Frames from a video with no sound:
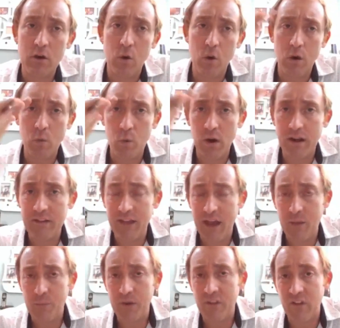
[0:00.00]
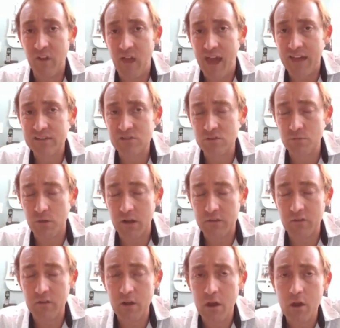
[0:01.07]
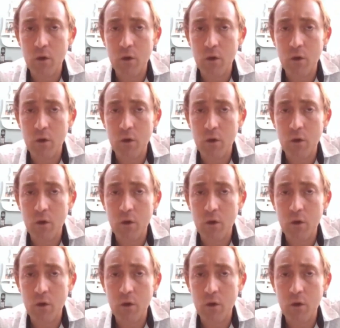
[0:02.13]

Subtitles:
or what had happened in the last 2 months.